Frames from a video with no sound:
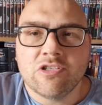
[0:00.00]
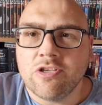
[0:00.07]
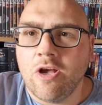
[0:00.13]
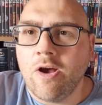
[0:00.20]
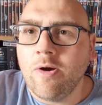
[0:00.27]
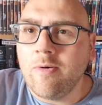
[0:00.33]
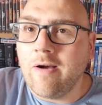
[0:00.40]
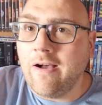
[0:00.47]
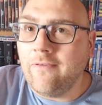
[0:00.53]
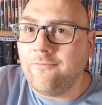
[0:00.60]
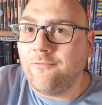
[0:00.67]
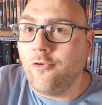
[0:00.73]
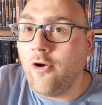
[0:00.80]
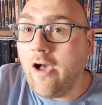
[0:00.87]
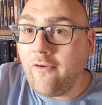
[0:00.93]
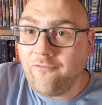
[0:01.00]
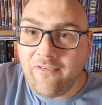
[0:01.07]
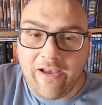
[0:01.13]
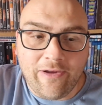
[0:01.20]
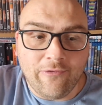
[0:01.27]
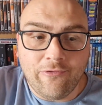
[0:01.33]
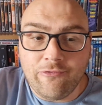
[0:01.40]
So I thought I
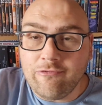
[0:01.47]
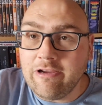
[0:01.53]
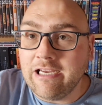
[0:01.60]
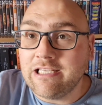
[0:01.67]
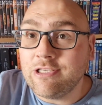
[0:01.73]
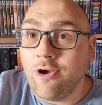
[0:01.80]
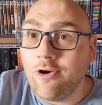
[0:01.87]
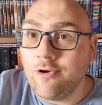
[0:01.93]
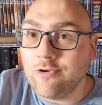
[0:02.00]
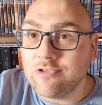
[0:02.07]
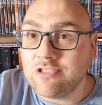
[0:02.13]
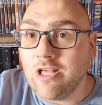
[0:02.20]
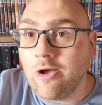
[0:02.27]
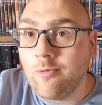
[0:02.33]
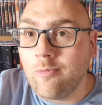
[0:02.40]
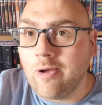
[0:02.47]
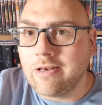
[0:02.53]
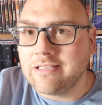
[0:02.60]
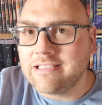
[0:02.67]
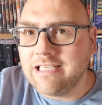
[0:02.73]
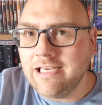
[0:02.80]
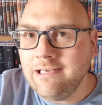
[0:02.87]
found three titles that I
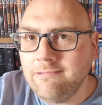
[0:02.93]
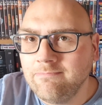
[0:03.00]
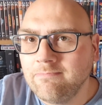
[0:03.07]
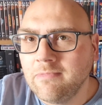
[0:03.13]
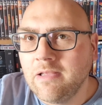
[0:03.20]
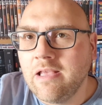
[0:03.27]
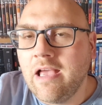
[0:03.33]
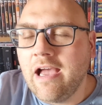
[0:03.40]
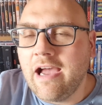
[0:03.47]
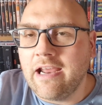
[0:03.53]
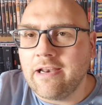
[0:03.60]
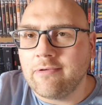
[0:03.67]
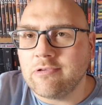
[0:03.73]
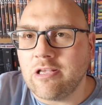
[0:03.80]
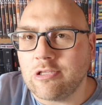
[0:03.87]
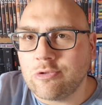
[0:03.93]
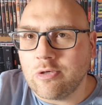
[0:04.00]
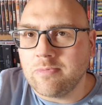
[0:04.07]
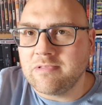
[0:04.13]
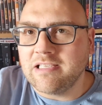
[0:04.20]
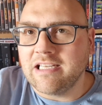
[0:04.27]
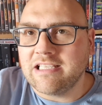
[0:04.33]
wanted and I, I
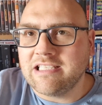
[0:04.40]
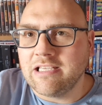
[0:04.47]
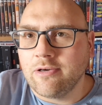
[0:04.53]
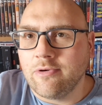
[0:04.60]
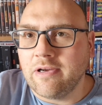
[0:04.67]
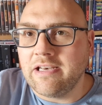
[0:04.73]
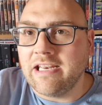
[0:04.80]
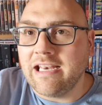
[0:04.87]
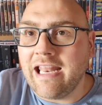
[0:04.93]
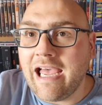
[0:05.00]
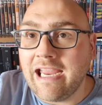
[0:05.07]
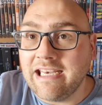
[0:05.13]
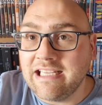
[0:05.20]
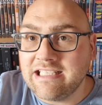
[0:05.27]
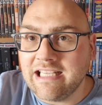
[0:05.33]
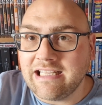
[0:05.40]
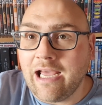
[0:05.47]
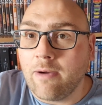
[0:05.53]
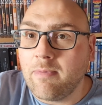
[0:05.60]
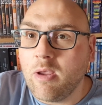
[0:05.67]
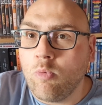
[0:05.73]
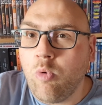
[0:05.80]
took them to the till and the lady
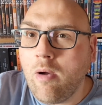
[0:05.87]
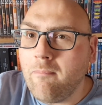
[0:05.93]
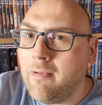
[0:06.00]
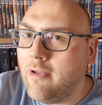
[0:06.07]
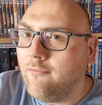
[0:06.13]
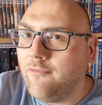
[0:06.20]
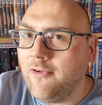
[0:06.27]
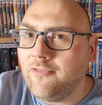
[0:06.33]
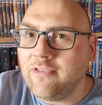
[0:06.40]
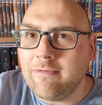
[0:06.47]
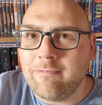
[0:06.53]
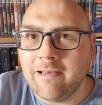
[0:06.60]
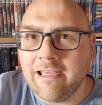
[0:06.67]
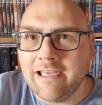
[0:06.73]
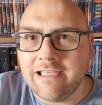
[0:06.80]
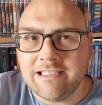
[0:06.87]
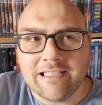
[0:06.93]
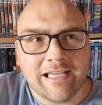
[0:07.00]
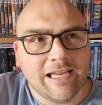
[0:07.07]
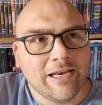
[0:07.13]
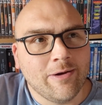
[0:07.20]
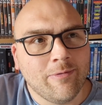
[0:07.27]
said, that'll be £1.50
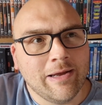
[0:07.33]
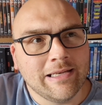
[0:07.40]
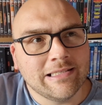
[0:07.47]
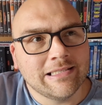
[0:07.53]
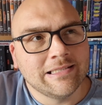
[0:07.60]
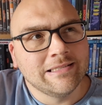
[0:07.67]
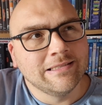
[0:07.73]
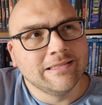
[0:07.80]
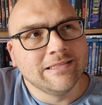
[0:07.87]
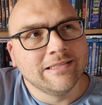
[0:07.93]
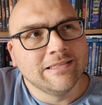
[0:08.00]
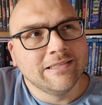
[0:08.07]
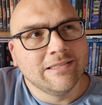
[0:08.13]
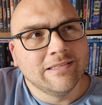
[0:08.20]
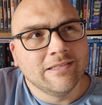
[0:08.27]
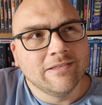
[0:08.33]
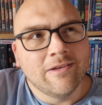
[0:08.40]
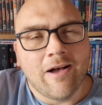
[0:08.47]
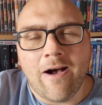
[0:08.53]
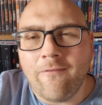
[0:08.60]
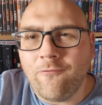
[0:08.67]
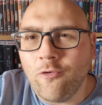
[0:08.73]
please. And I went,
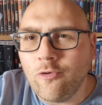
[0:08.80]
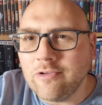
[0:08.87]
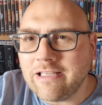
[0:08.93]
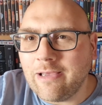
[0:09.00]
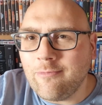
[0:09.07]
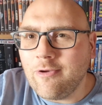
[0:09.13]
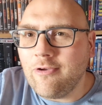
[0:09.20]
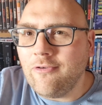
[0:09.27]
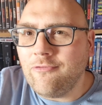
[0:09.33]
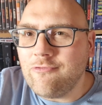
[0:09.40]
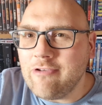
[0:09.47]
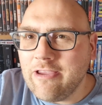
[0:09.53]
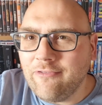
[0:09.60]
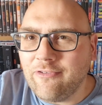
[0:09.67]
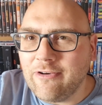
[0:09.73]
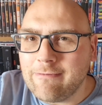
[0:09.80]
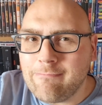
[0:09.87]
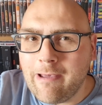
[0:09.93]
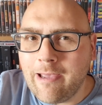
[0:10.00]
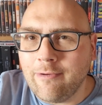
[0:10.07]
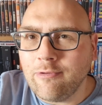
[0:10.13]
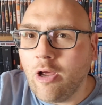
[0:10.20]
I thought they were three for
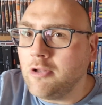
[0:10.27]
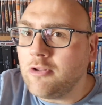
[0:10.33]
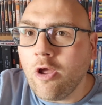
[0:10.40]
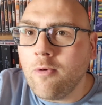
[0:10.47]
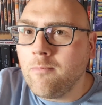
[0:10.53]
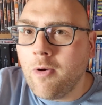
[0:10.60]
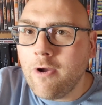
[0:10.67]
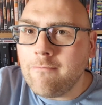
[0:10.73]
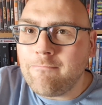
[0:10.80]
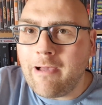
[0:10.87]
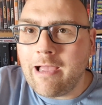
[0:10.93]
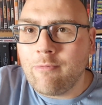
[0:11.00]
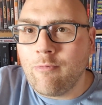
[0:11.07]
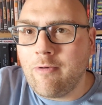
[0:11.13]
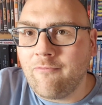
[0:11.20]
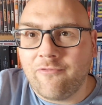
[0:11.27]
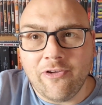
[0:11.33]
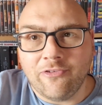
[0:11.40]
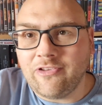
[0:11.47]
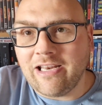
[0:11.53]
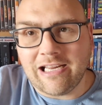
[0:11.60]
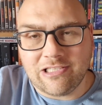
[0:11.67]
the pound. I don't mind paying
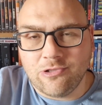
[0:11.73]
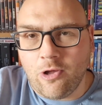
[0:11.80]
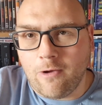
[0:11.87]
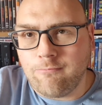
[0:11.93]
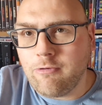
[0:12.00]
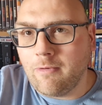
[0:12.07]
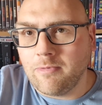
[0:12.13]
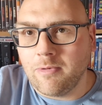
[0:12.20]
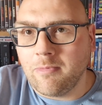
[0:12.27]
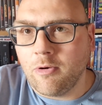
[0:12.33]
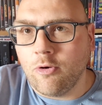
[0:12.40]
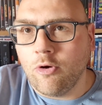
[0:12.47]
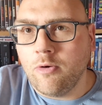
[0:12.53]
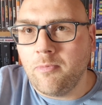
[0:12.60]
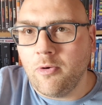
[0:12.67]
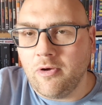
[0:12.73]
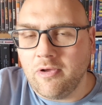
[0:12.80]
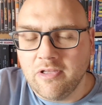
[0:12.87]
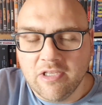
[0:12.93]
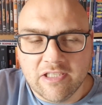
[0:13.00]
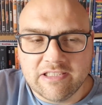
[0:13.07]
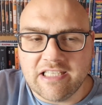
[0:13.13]
150 that's not a problem at all,
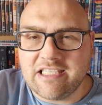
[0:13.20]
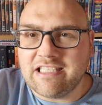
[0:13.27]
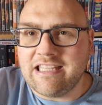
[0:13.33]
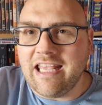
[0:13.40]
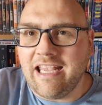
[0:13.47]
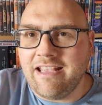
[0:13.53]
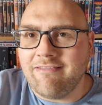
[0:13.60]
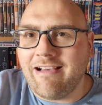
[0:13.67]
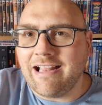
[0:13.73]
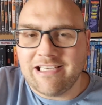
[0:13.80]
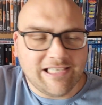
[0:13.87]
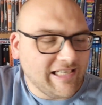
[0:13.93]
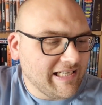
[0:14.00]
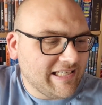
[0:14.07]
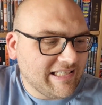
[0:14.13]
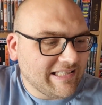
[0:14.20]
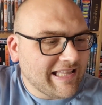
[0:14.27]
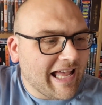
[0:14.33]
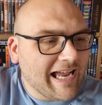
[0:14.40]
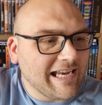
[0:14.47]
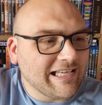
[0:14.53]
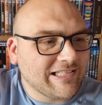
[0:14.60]
but the sticker actually
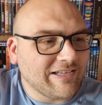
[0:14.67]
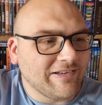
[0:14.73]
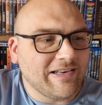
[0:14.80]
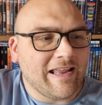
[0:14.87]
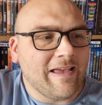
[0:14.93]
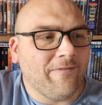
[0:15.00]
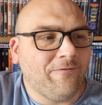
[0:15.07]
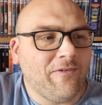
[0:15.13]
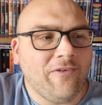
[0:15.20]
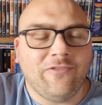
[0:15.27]
states on there